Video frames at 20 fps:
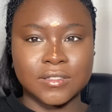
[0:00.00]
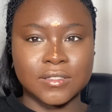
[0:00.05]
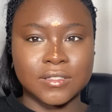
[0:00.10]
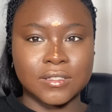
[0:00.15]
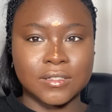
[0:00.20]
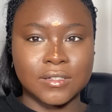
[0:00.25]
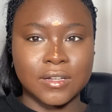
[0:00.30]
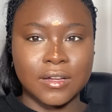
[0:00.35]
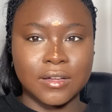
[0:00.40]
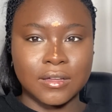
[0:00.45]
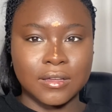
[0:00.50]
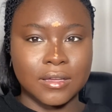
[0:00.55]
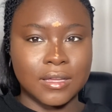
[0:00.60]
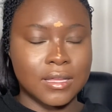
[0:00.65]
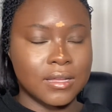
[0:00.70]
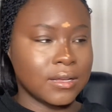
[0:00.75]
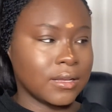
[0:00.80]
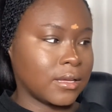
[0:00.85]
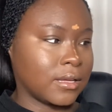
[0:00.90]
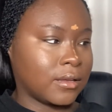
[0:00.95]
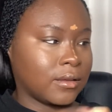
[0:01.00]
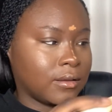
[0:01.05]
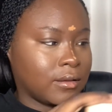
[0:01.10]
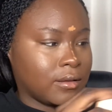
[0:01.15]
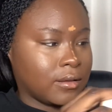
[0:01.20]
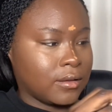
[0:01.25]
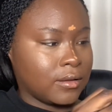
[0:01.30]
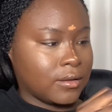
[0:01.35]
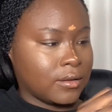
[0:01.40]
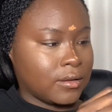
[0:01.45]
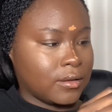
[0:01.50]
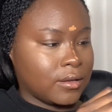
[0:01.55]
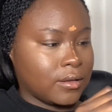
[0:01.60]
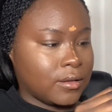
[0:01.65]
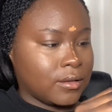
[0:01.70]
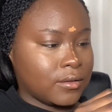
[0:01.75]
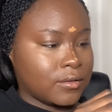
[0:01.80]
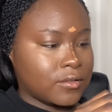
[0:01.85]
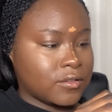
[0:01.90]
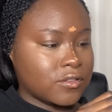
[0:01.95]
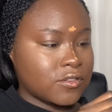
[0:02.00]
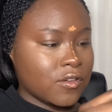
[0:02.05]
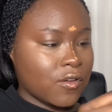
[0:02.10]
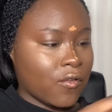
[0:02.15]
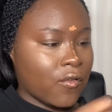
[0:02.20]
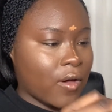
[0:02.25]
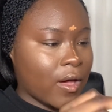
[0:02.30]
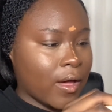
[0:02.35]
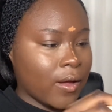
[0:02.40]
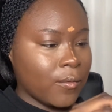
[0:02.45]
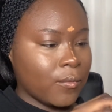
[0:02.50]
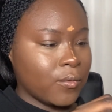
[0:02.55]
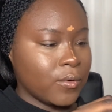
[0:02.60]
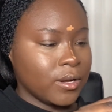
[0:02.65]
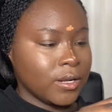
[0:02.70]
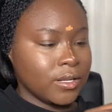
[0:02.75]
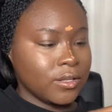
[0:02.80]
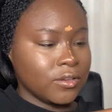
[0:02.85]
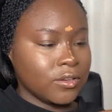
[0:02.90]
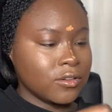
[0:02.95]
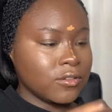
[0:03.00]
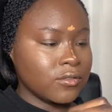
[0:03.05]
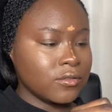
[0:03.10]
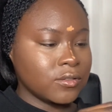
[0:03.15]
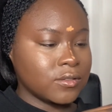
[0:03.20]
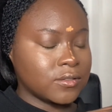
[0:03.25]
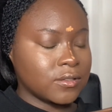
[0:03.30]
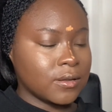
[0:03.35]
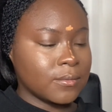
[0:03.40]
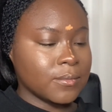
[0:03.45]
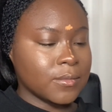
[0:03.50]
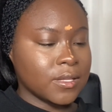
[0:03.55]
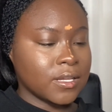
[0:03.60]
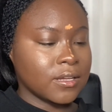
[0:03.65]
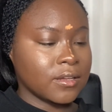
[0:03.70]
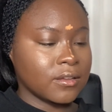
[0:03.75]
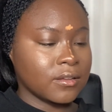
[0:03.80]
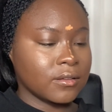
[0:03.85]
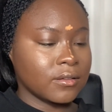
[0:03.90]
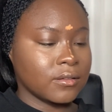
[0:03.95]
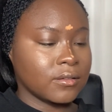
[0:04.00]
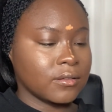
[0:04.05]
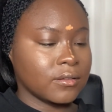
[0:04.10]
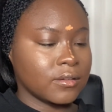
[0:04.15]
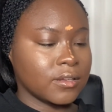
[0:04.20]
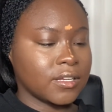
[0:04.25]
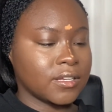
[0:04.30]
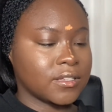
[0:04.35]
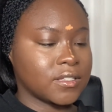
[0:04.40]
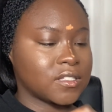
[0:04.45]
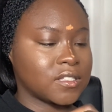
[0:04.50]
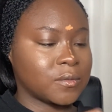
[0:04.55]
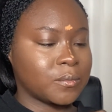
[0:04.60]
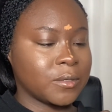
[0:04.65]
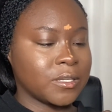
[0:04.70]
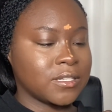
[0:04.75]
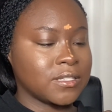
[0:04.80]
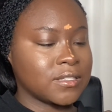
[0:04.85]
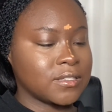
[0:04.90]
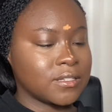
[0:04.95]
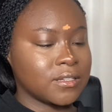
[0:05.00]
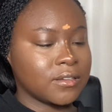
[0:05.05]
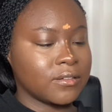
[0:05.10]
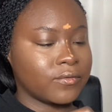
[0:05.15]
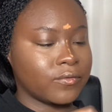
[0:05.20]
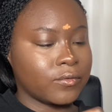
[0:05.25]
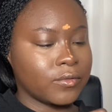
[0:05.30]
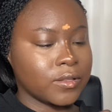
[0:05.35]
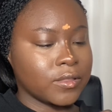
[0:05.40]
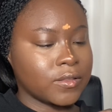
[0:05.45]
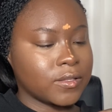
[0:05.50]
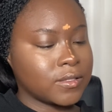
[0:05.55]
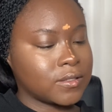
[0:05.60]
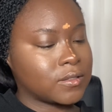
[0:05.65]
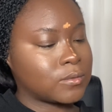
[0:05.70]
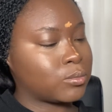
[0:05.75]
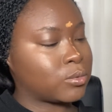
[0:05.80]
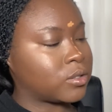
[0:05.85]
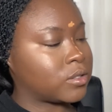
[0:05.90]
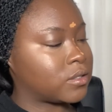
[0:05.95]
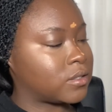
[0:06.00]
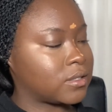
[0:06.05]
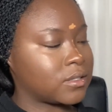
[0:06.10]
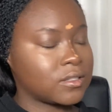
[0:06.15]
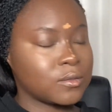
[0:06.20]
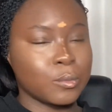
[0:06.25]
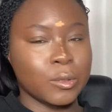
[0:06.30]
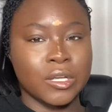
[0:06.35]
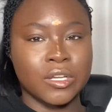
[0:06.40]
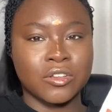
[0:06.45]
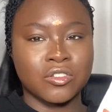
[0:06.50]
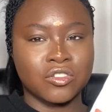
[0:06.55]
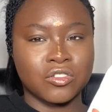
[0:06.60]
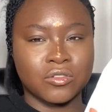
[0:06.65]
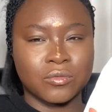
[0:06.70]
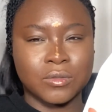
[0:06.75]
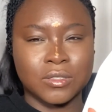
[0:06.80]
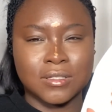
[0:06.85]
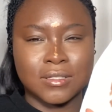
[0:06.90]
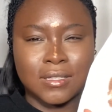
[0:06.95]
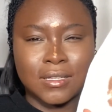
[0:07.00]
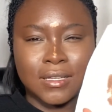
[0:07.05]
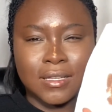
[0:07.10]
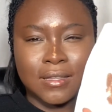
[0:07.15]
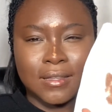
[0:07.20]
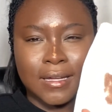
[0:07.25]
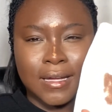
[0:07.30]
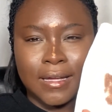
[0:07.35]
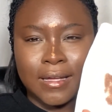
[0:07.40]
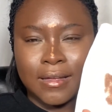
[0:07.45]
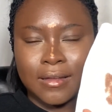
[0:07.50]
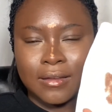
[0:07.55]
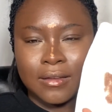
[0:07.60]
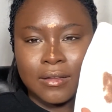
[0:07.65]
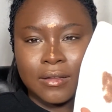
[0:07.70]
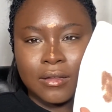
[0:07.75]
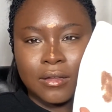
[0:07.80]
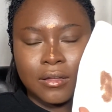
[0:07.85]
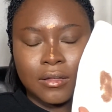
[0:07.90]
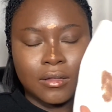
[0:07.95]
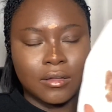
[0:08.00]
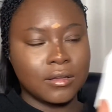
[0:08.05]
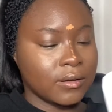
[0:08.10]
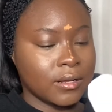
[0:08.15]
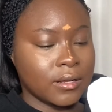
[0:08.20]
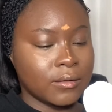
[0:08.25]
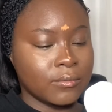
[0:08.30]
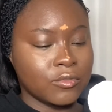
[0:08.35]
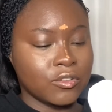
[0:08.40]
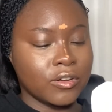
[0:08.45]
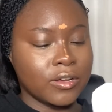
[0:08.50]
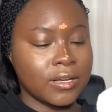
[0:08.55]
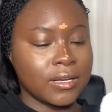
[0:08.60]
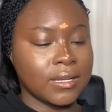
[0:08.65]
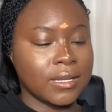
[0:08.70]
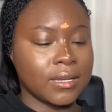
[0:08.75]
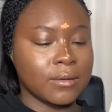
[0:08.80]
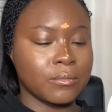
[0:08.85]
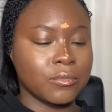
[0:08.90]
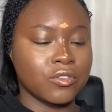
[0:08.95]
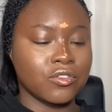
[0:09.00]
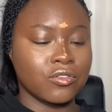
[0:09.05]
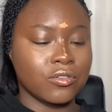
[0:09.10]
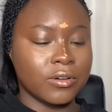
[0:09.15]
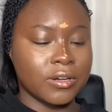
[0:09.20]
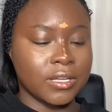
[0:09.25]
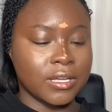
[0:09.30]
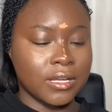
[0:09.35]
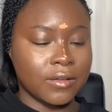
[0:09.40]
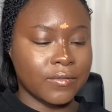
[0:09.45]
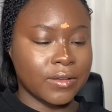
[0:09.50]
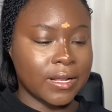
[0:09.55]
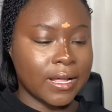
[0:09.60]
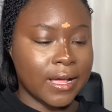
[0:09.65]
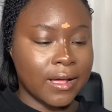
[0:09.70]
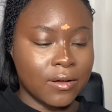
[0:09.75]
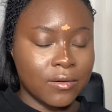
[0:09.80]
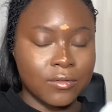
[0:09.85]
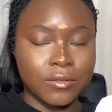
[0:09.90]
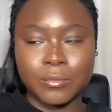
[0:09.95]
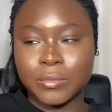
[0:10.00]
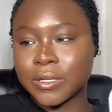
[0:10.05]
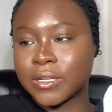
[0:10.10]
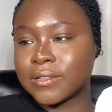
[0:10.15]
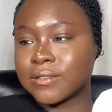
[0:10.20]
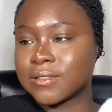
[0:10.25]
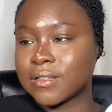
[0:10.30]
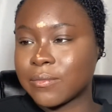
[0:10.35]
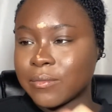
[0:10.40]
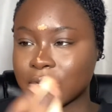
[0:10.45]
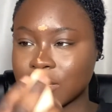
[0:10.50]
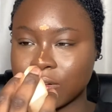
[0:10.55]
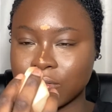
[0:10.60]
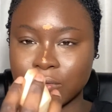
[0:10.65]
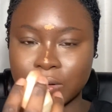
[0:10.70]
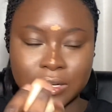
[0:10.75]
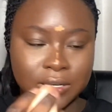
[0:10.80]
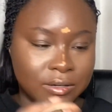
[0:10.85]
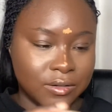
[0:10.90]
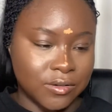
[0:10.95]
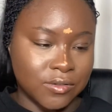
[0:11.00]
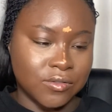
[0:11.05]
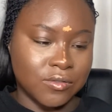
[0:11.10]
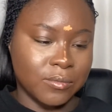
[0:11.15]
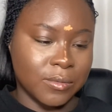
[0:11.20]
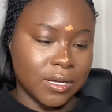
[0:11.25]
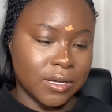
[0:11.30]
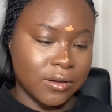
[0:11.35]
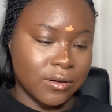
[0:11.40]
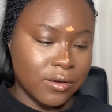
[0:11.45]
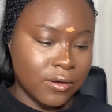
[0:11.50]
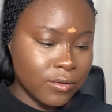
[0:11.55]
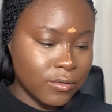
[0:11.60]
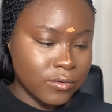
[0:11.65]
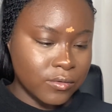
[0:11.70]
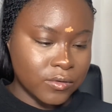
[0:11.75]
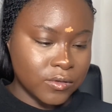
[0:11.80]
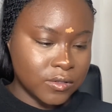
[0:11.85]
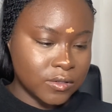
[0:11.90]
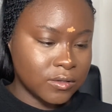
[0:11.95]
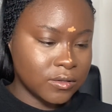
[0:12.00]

stuck in it. So I wouldn't use something expensive with this blending sponge. Just look at that. I'm trying to get majority of it out because I'm getting ready to do my nose.